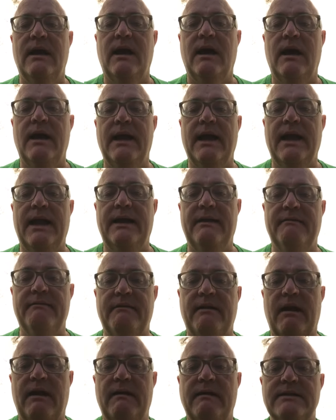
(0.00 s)
I have
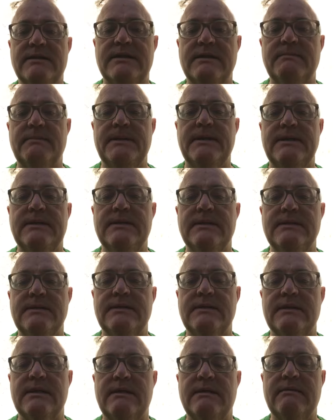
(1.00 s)
uh, St.
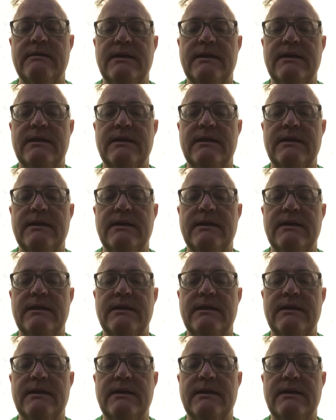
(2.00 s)
Peter's